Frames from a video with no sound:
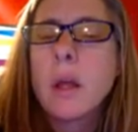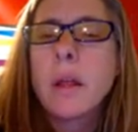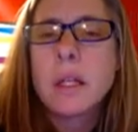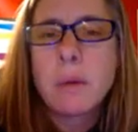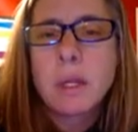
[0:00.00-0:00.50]

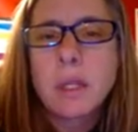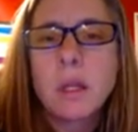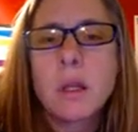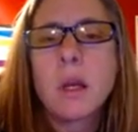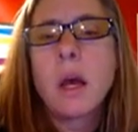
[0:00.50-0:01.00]
That's
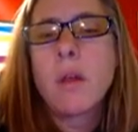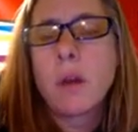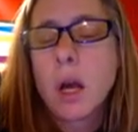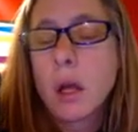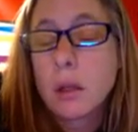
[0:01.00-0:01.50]
basically how the
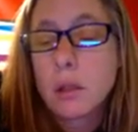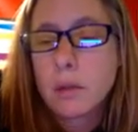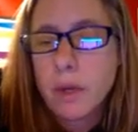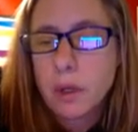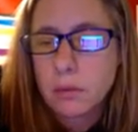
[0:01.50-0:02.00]
colonists
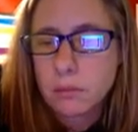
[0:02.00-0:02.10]
felt.